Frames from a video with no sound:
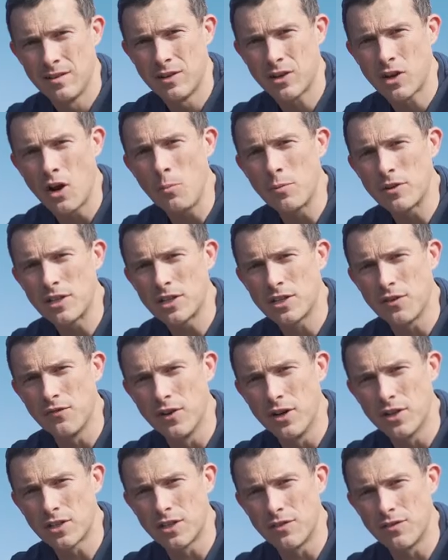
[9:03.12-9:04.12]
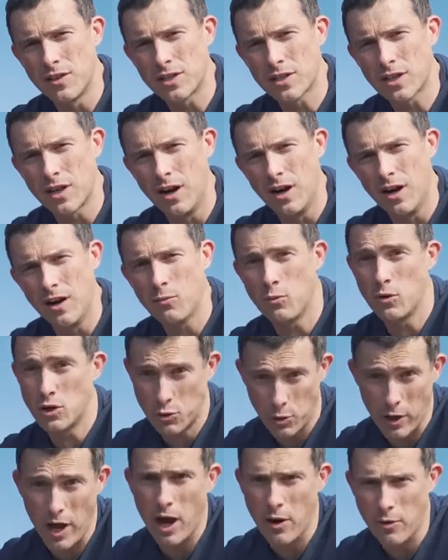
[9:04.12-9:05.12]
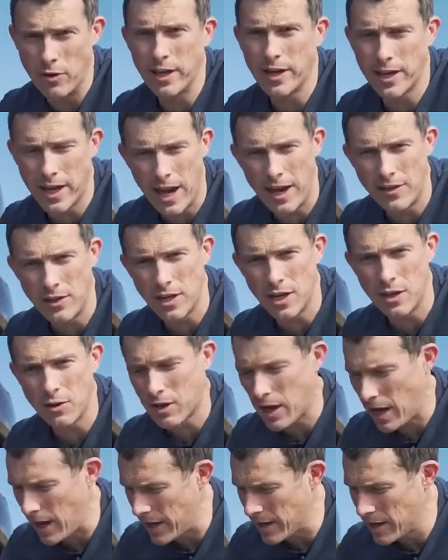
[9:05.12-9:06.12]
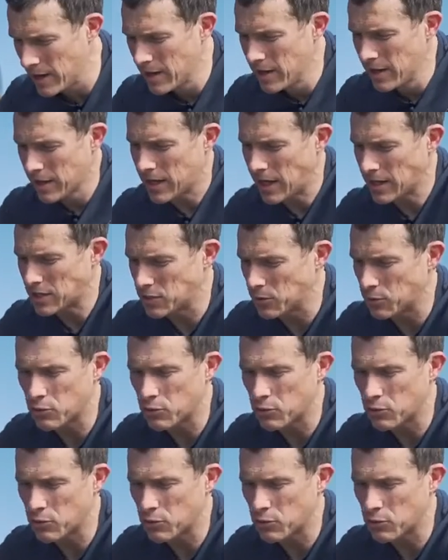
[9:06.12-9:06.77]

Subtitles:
The competition version of this car, which we only get in the UK, gets